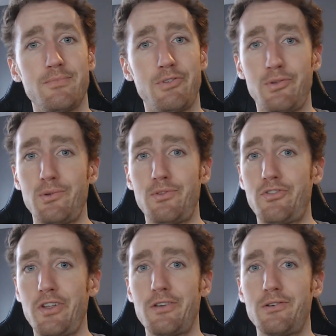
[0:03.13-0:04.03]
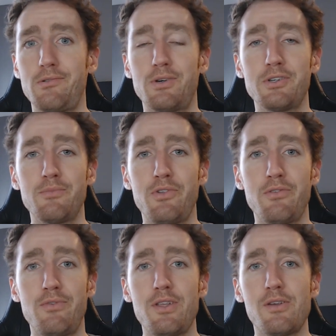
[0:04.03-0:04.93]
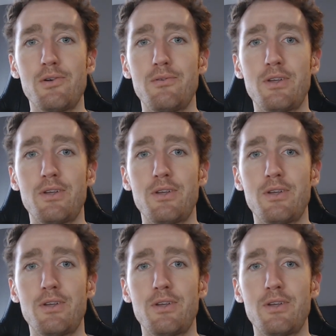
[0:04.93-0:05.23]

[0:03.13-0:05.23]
to the channel, welcome to the video,